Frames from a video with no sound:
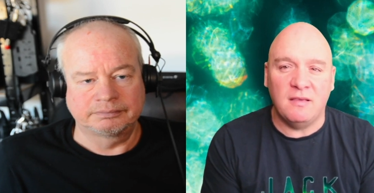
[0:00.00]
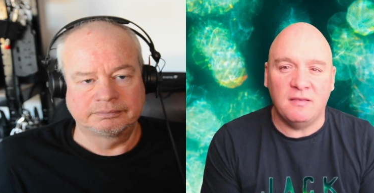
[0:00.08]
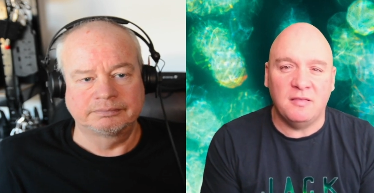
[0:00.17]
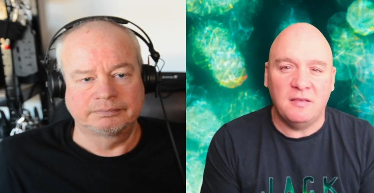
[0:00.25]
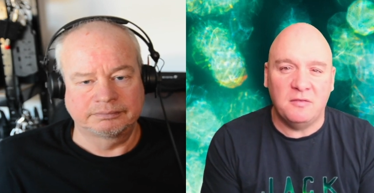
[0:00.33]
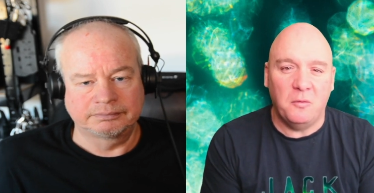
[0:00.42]
Speaker 1: is
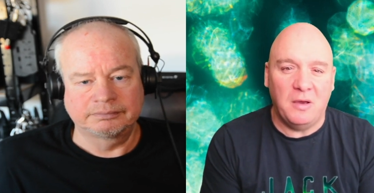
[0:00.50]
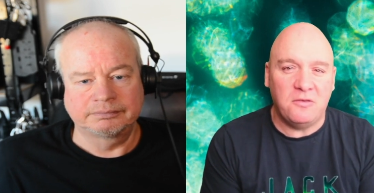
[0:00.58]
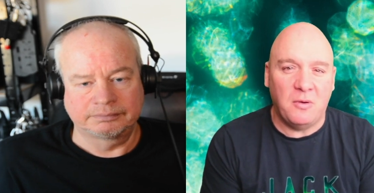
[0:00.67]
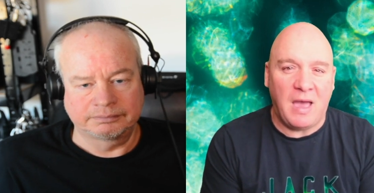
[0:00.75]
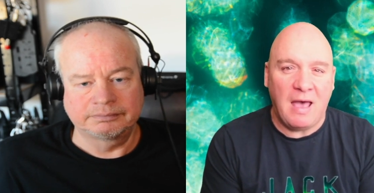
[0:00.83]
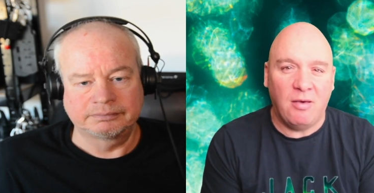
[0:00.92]
the way
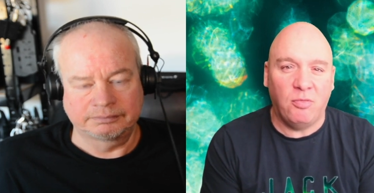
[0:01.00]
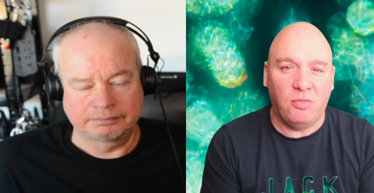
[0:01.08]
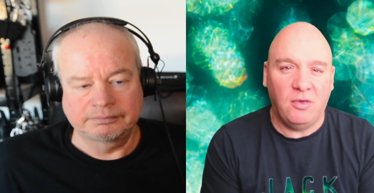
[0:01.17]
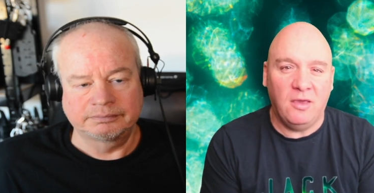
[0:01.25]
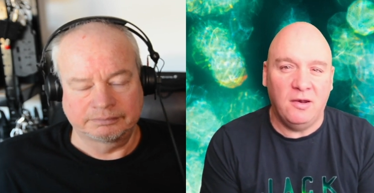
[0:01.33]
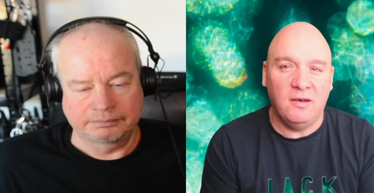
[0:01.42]
to a
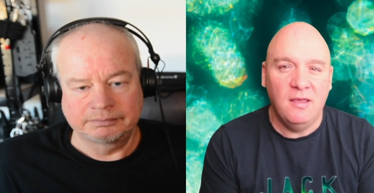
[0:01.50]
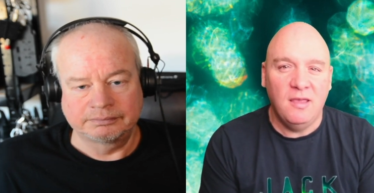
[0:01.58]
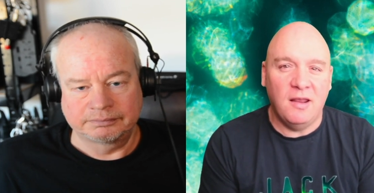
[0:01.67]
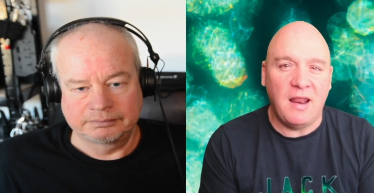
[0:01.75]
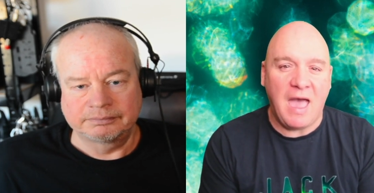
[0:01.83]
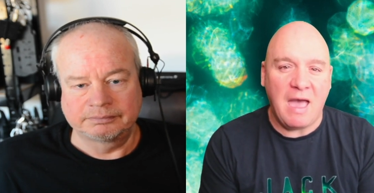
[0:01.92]
healthy
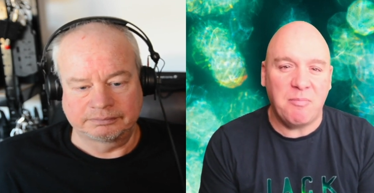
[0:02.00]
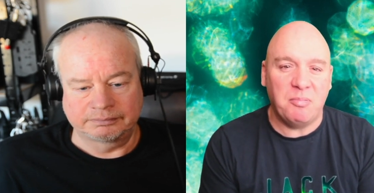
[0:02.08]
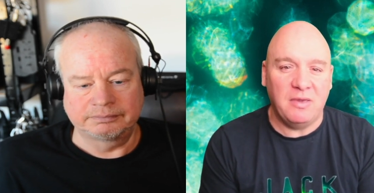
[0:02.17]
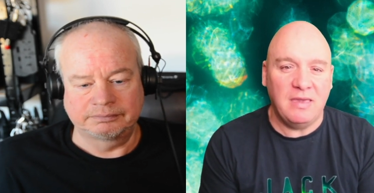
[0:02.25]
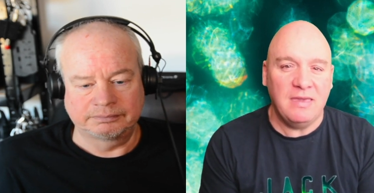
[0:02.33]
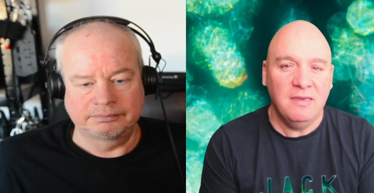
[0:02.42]
and
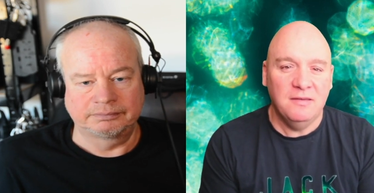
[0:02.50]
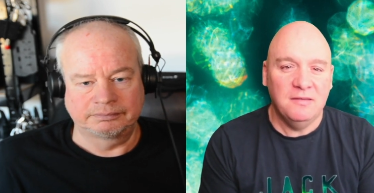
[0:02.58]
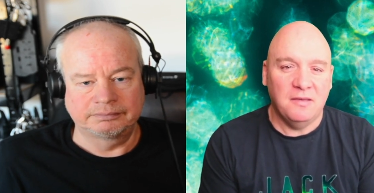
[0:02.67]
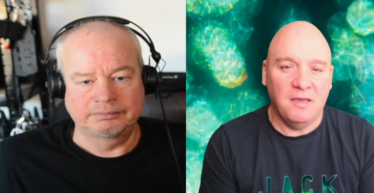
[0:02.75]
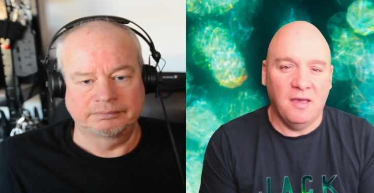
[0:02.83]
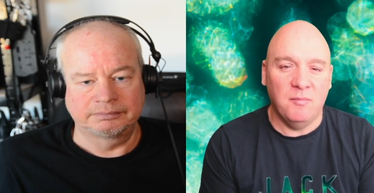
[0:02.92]
happy
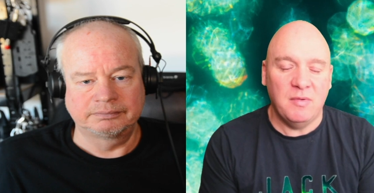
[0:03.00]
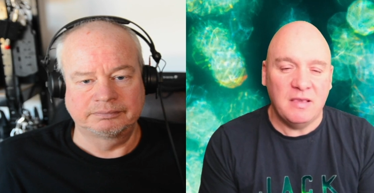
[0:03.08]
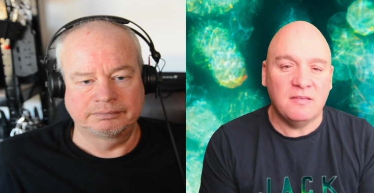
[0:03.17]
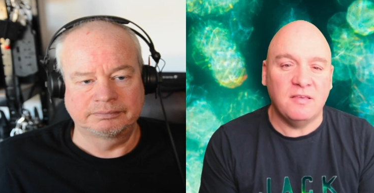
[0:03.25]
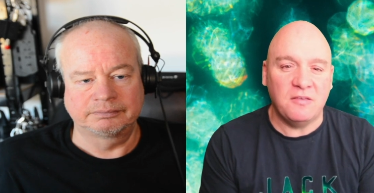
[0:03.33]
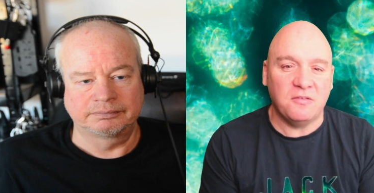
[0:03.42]

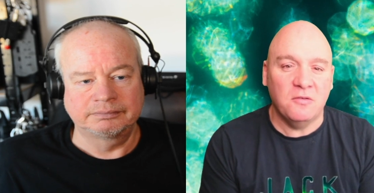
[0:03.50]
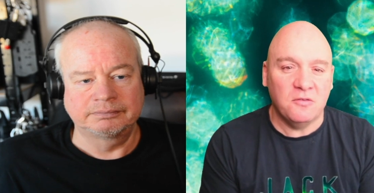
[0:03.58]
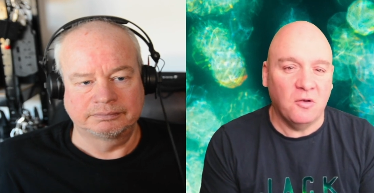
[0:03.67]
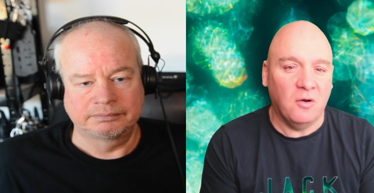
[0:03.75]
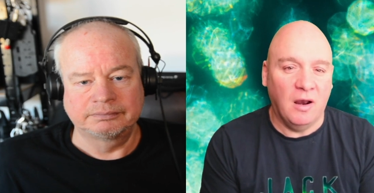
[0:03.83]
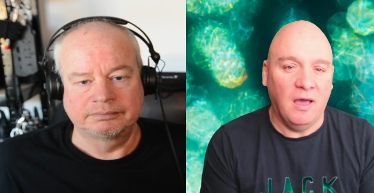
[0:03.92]

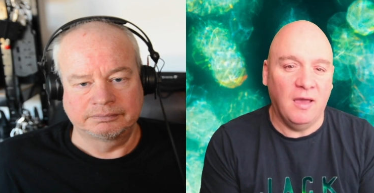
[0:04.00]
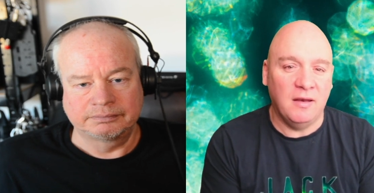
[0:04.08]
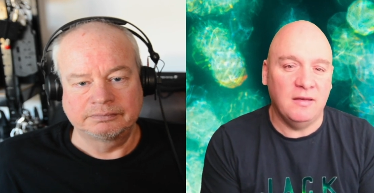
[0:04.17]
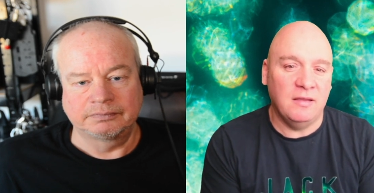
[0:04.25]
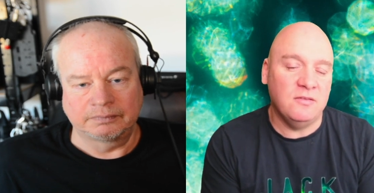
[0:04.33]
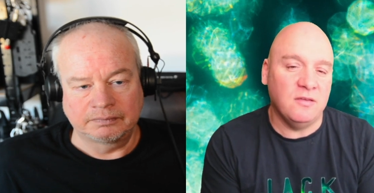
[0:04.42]
existence
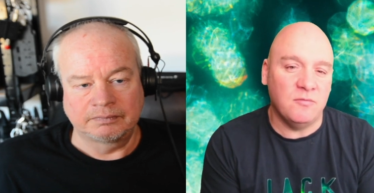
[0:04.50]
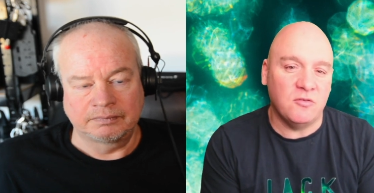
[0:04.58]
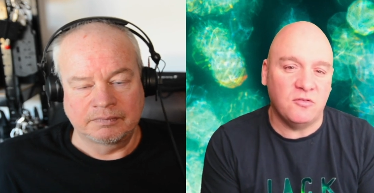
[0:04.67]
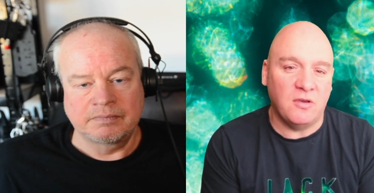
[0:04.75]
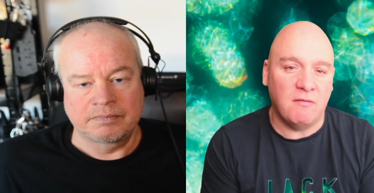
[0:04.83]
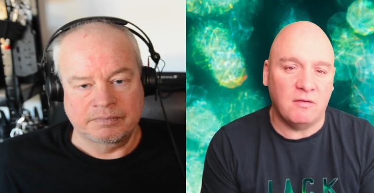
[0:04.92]
online in terms of
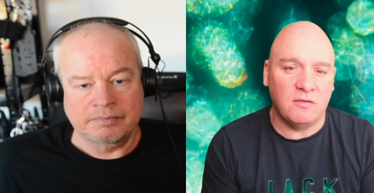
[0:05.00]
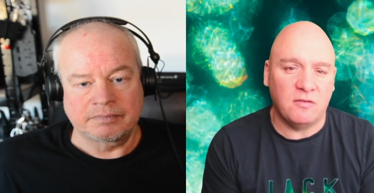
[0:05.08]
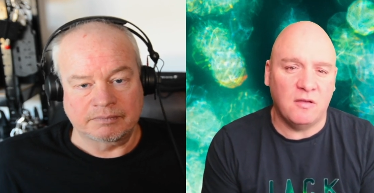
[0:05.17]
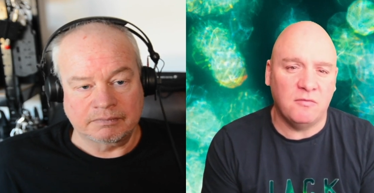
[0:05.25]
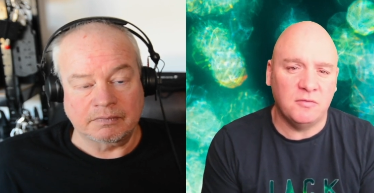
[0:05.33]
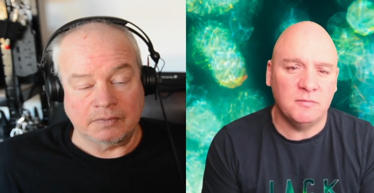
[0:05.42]
sharing
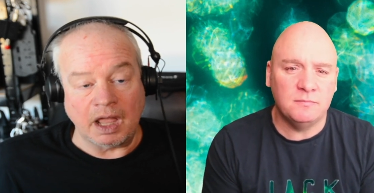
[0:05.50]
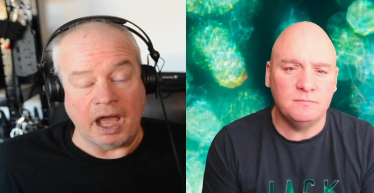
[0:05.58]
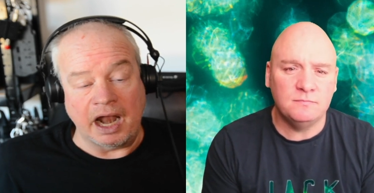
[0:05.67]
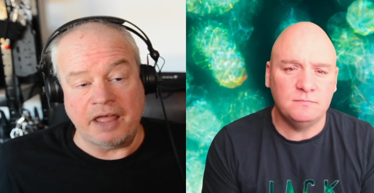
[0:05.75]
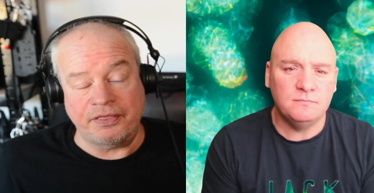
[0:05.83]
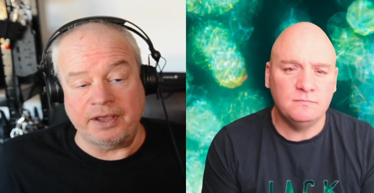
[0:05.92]
stuff.
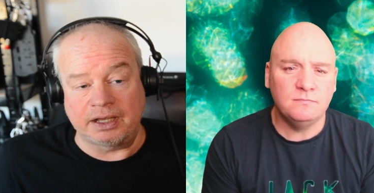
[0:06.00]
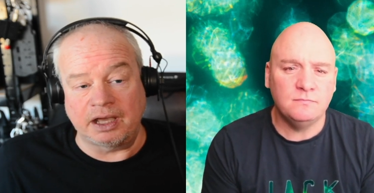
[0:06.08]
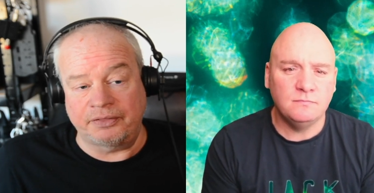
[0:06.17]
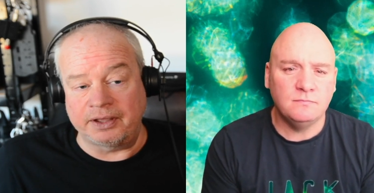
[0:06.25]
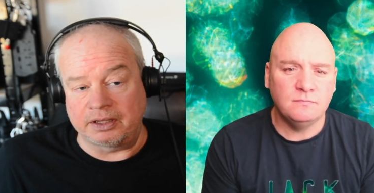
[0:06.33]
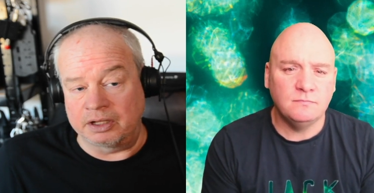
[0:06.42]
Speaker 2: Yeah, and I
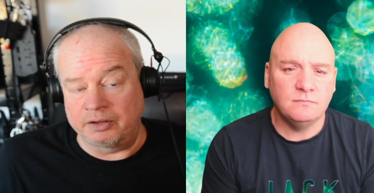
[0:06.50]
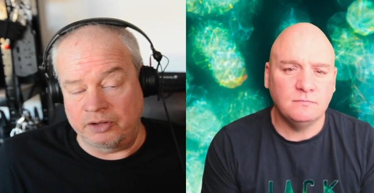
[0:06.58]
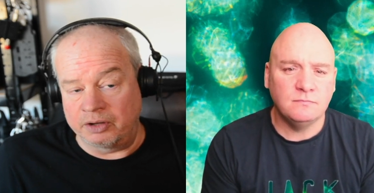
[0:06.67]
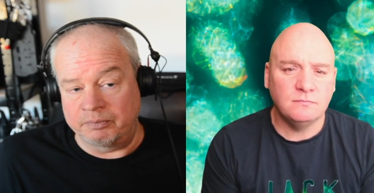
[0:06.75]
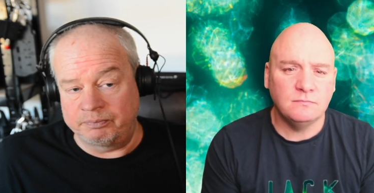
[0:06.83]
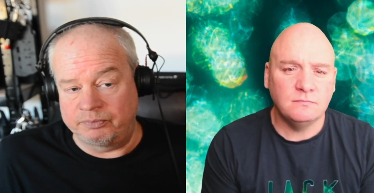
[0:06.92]
think
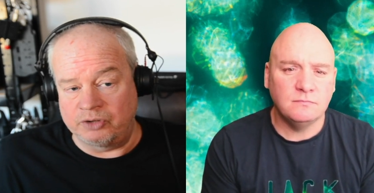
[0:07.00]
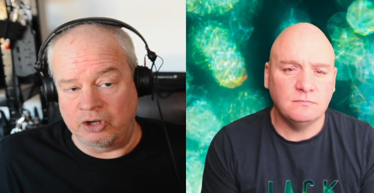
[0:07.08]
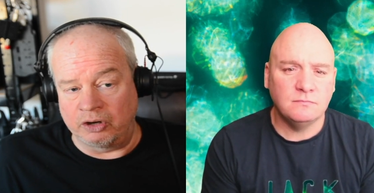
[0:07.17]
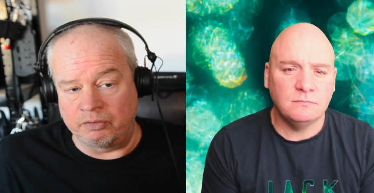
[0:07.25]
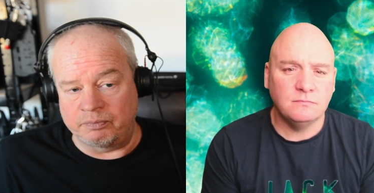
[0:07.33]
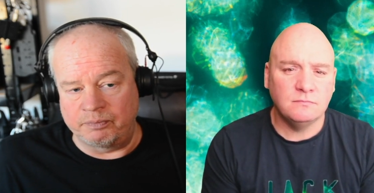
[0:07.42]
that
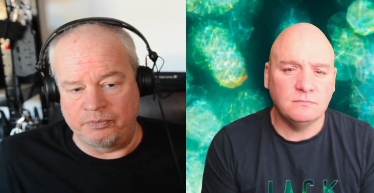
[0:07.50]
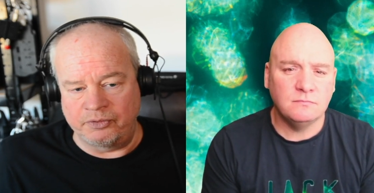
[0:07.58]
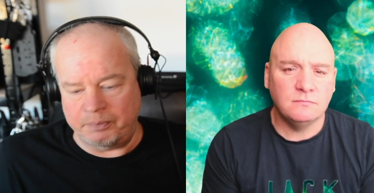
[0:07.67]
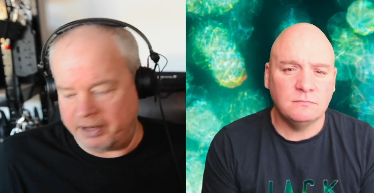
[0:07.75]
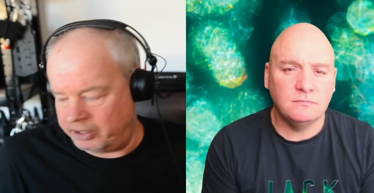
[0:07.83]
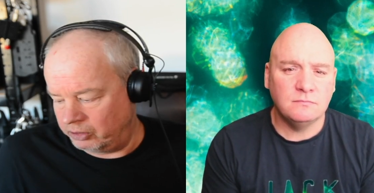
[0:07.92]
you know,
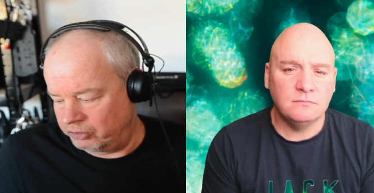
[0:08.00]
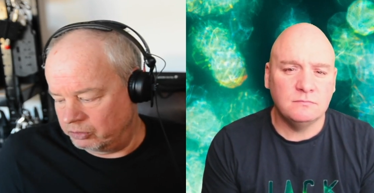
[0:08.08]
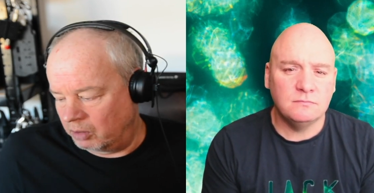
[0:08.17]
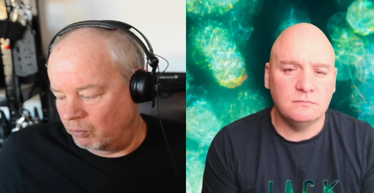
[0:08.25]
depending